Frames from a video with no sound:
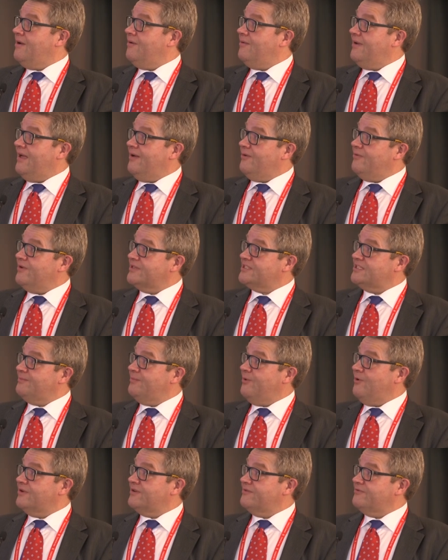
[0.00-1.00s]
Well, what's
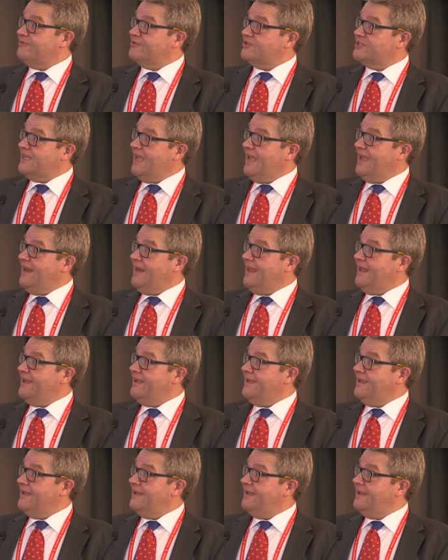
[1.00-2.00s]
important for
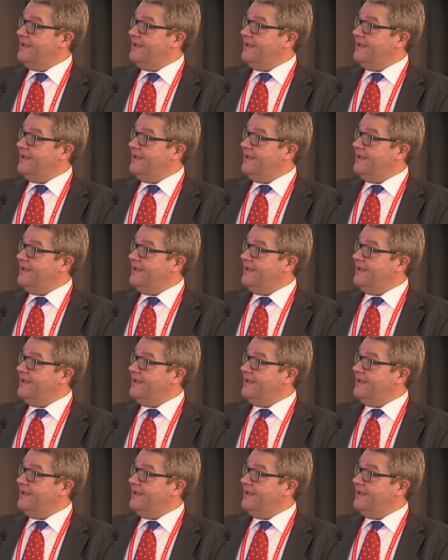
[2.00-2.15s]
scaling,